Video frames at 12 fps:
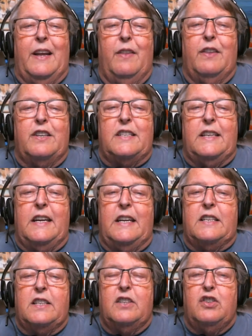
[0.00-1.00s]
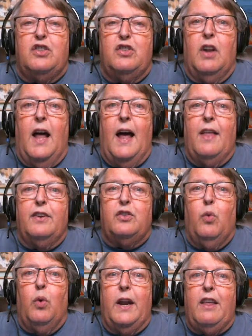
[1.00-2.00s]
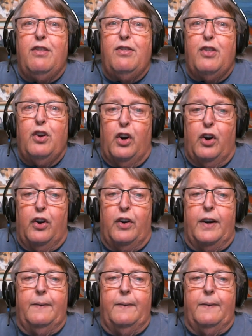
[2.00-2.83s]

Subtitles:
in the city since July the 23rd,